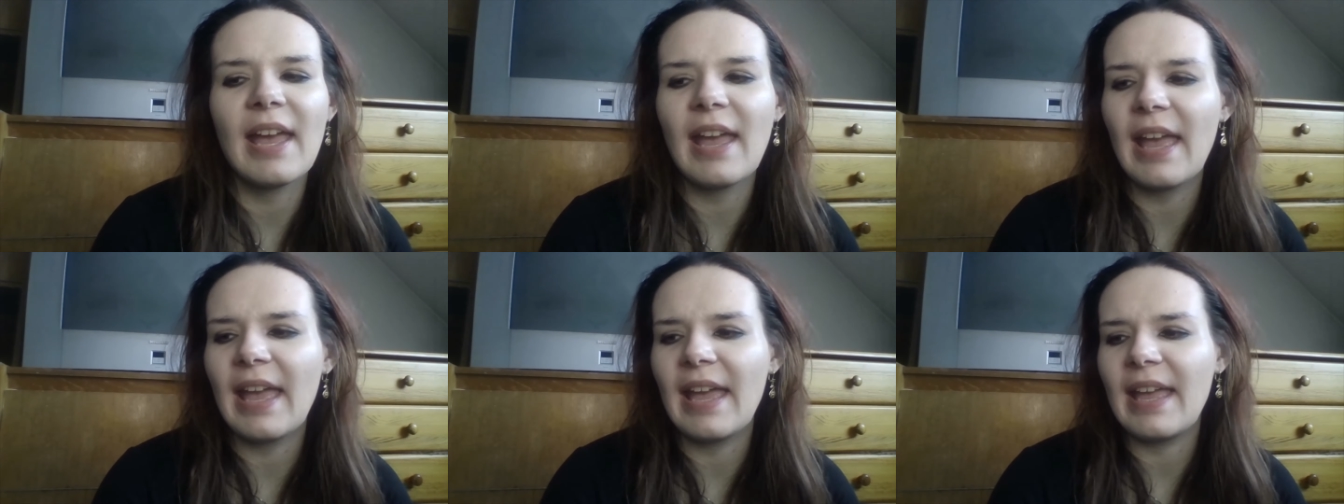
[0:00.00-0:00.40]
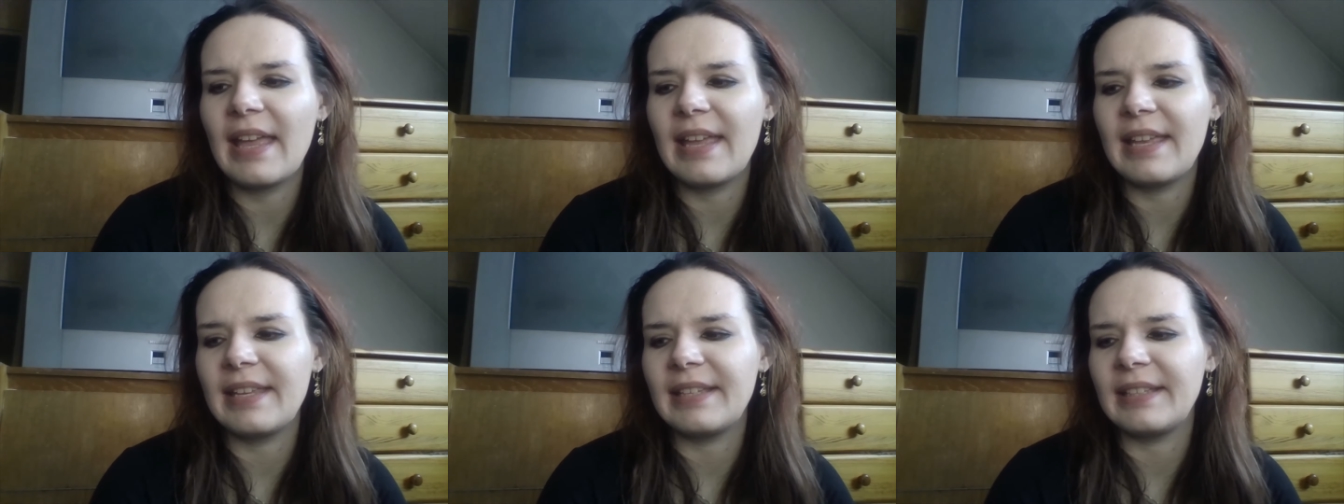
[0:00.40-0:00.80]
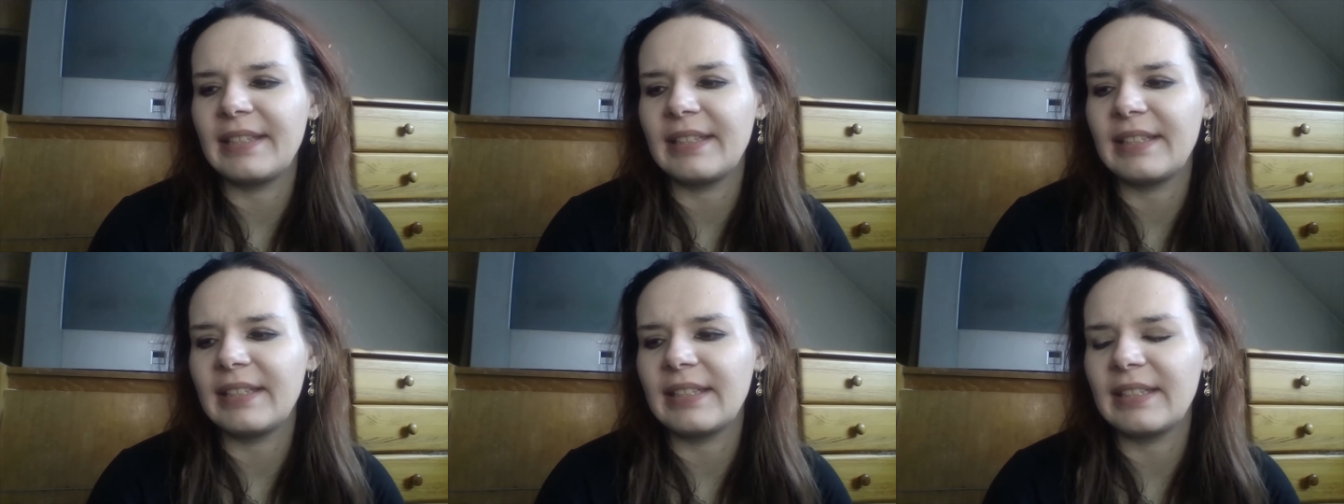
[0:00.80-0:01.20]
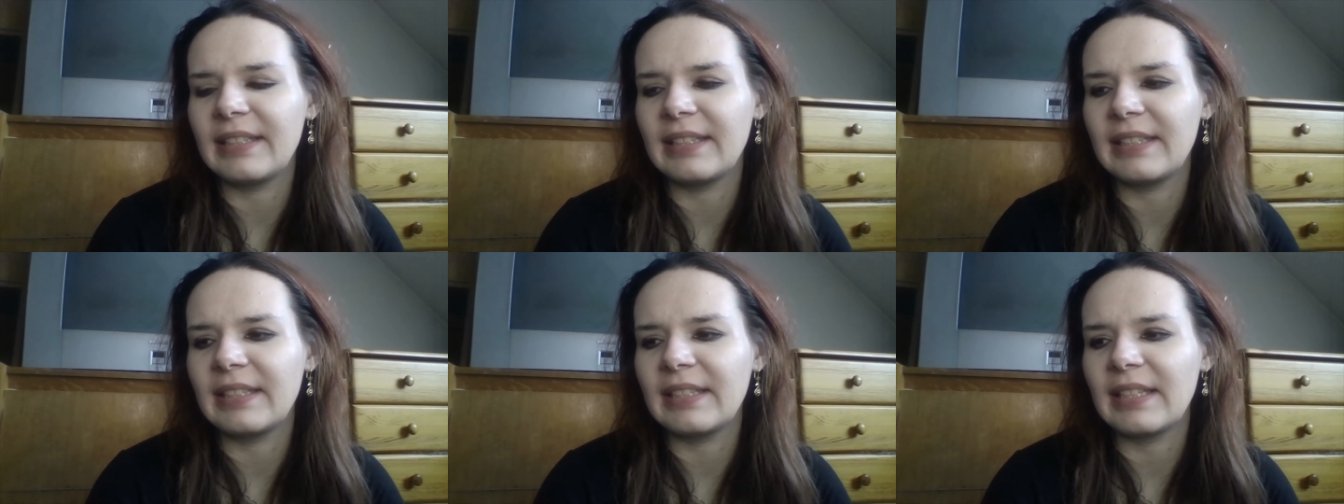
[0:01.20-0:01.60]

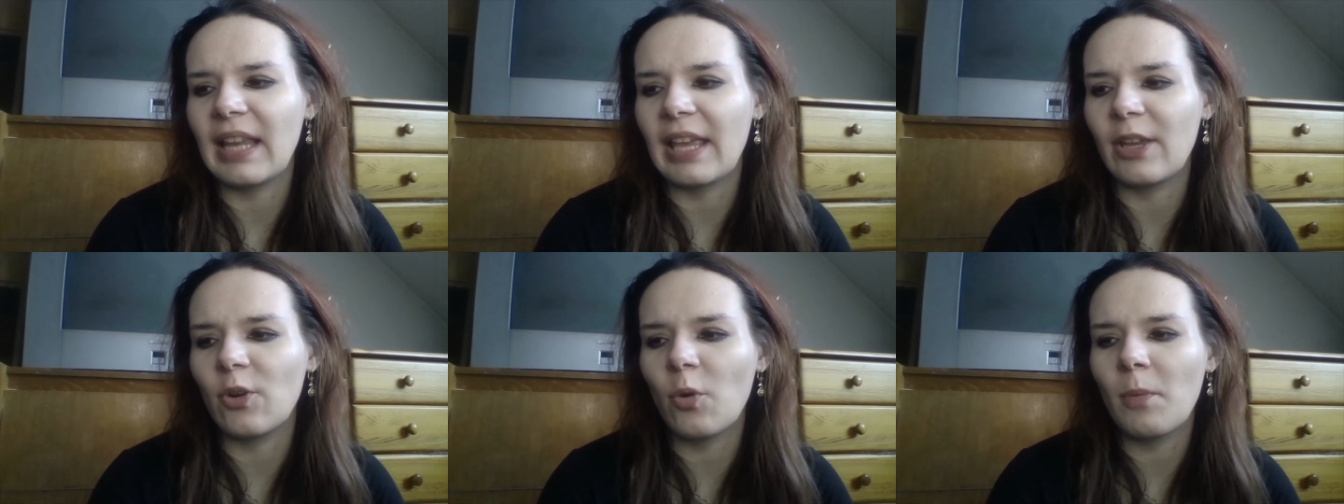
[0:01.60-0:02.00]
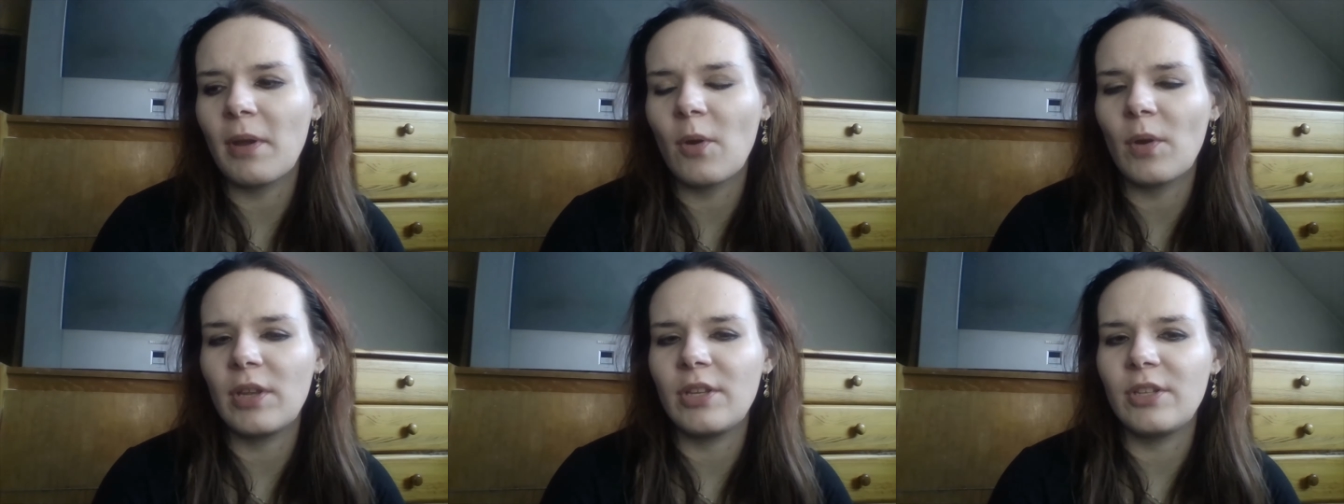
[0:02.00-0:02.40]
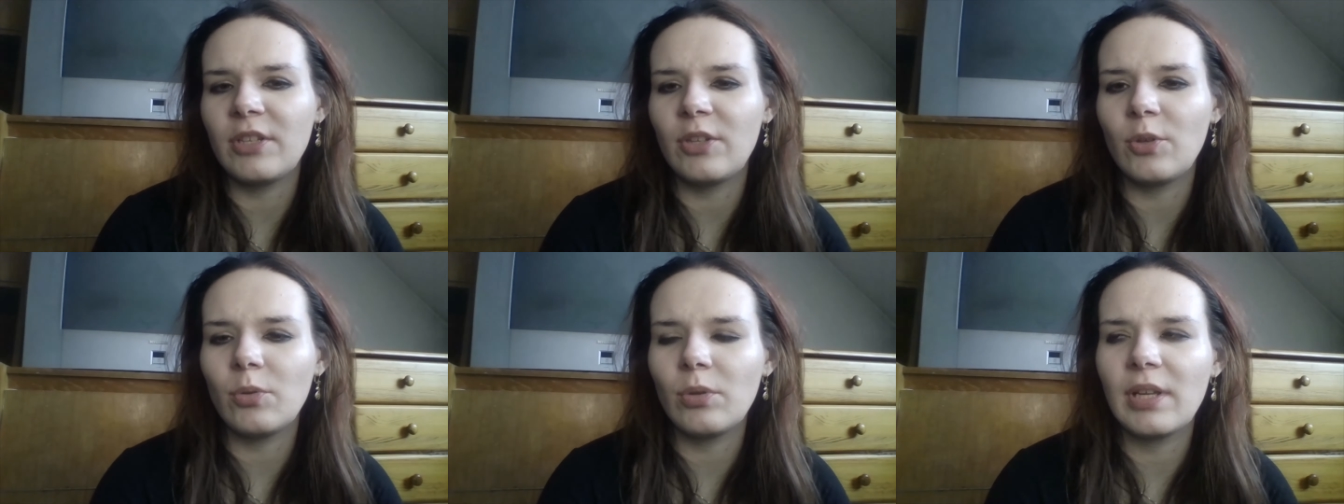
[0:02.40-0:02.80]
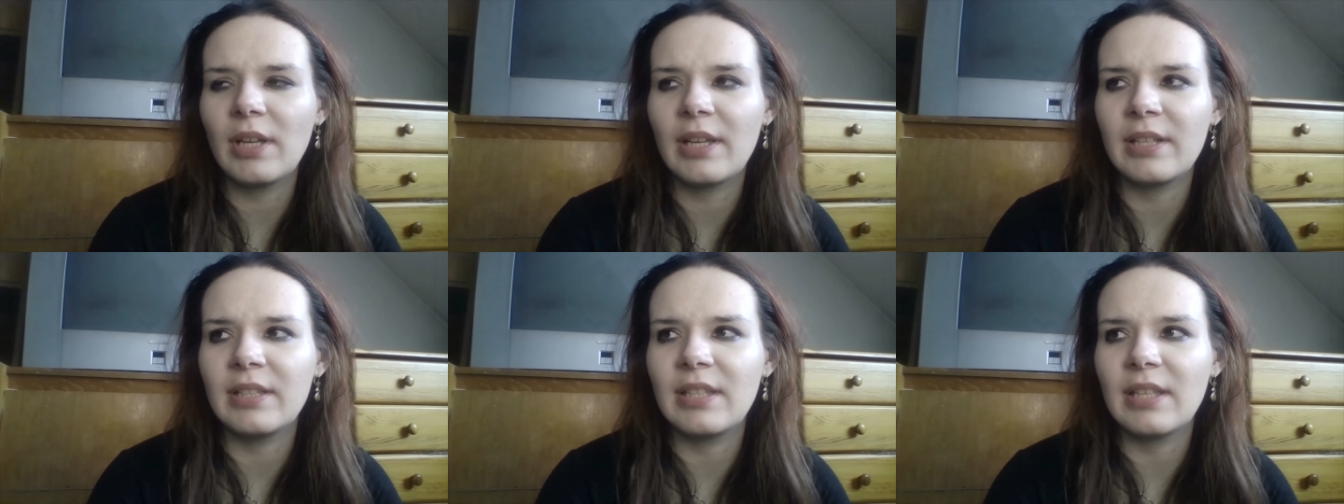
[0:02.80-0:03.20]
And like Romeo and
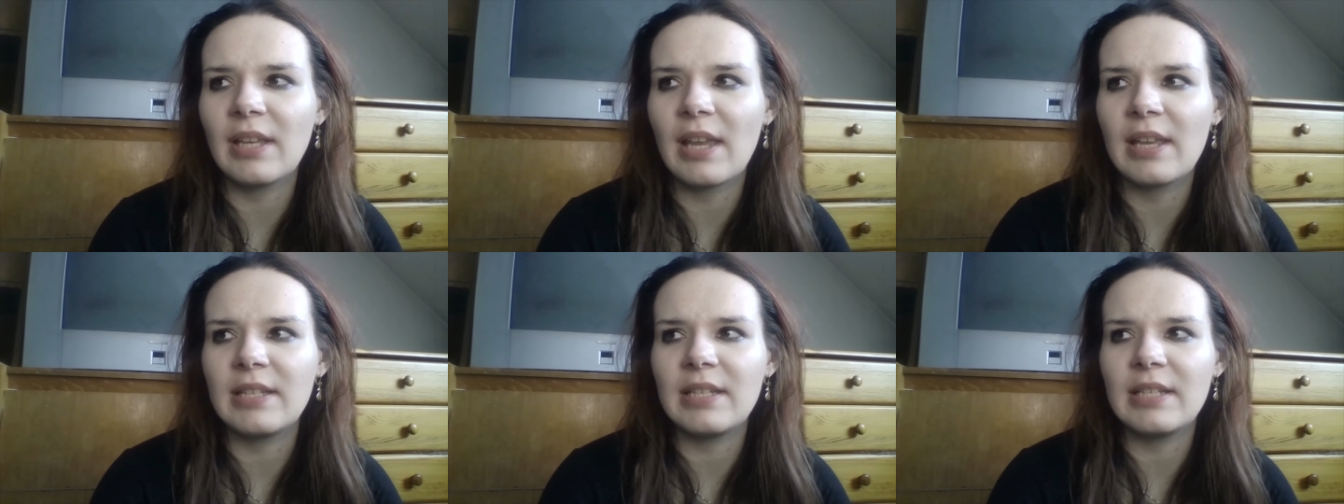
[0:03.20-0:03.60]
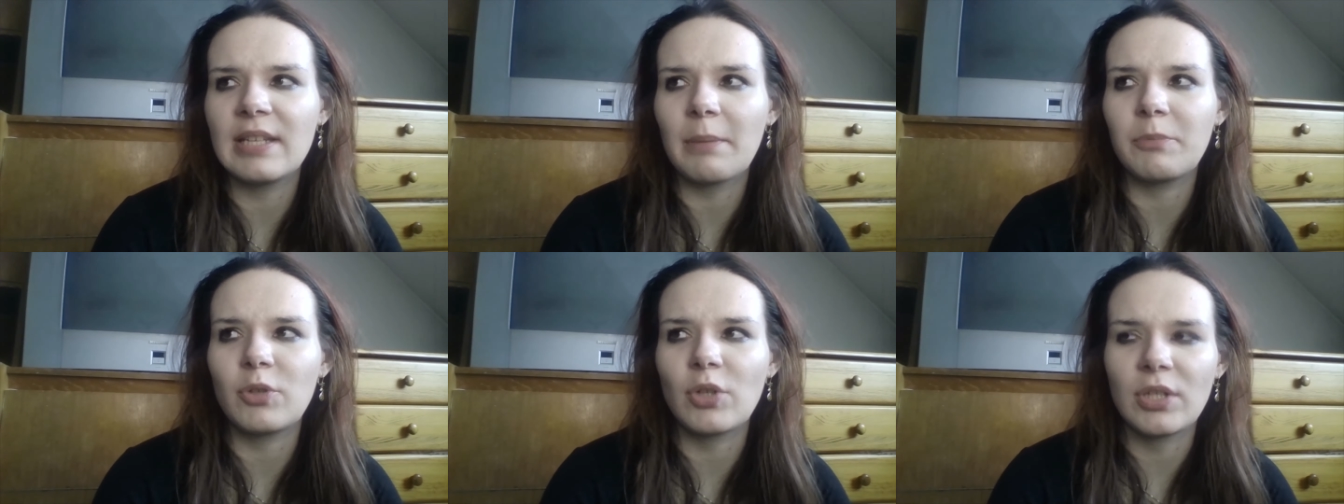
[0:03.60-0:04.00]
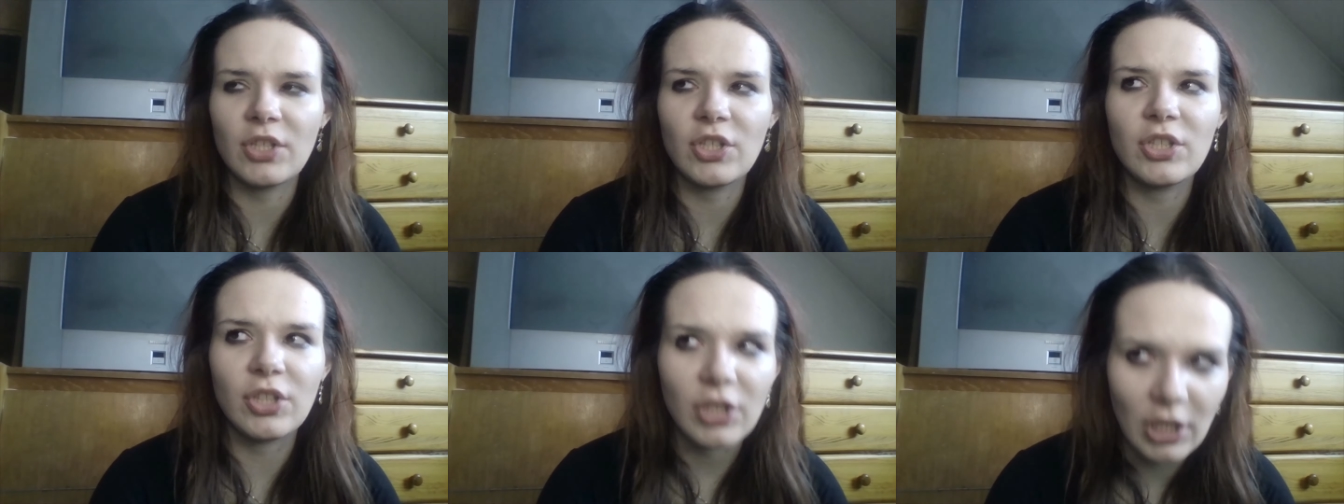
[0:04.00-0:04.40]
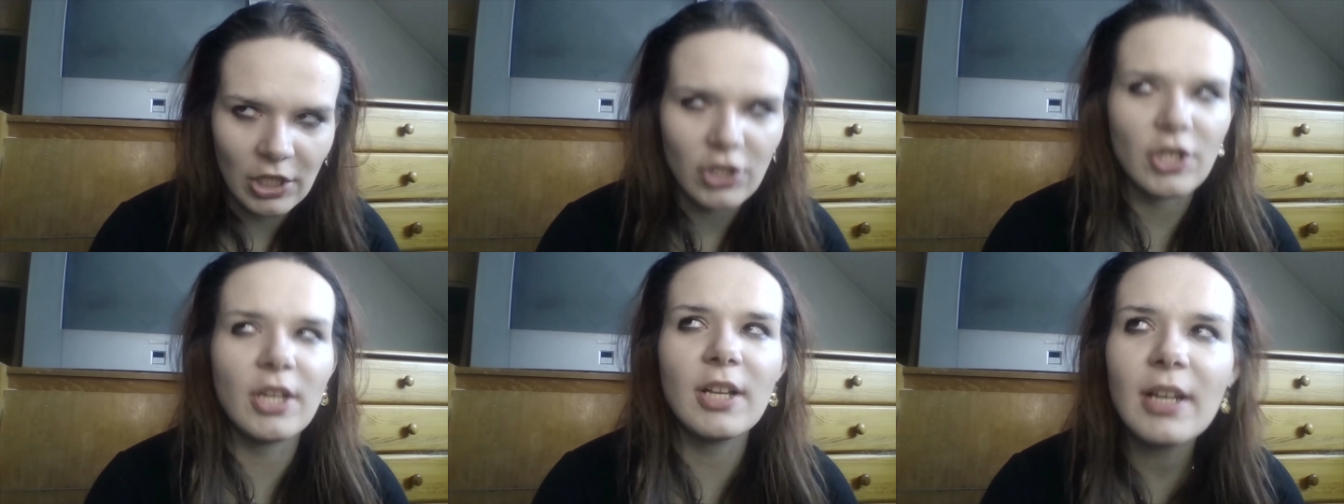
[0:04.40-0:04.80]
Juliet ended up
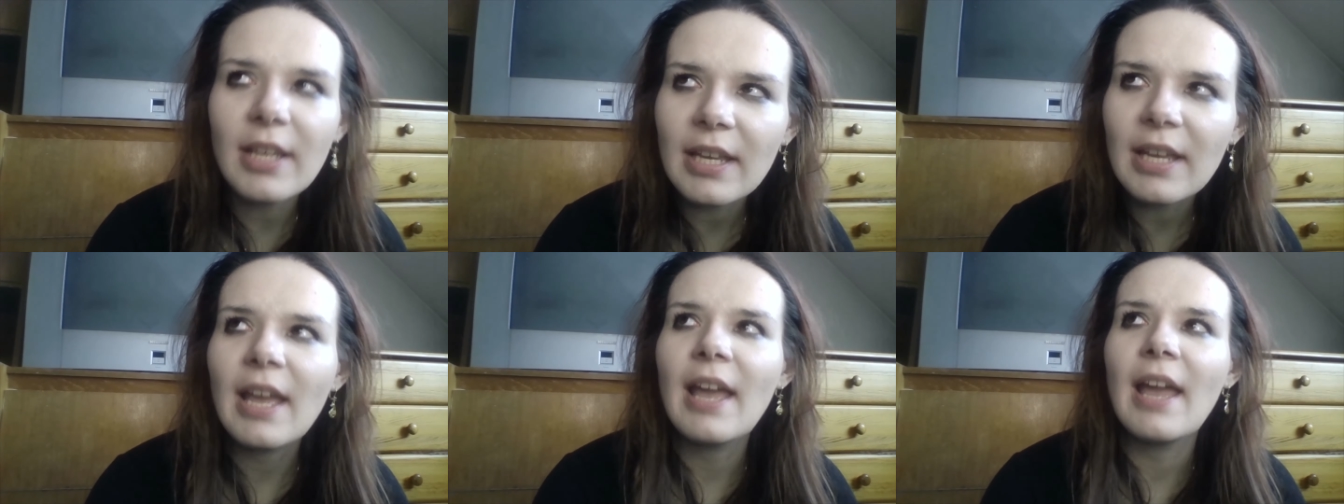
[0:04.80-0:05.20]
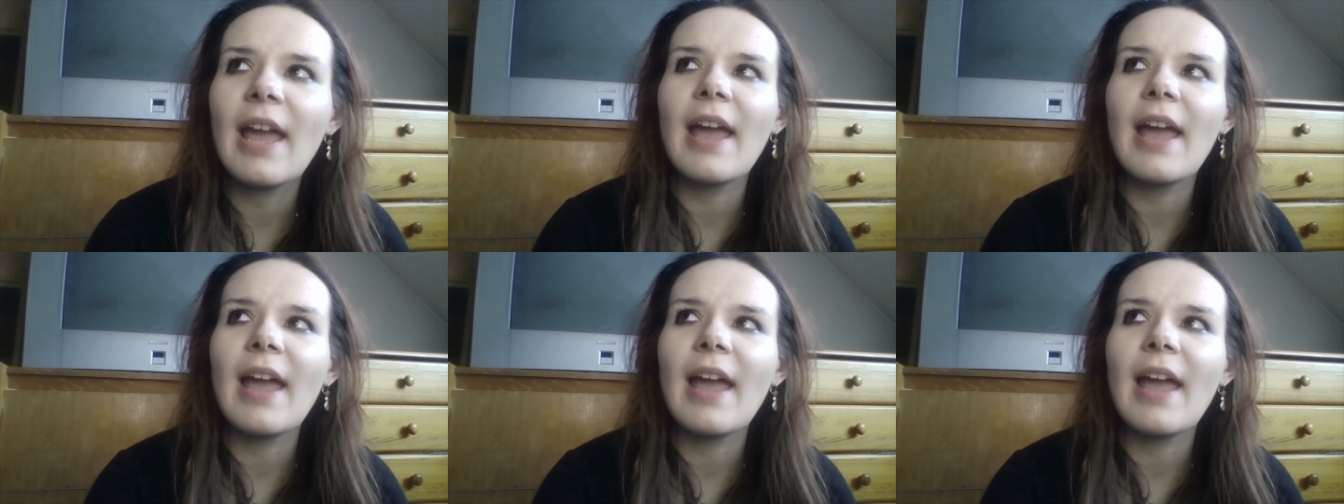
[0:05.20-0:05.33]
tragically.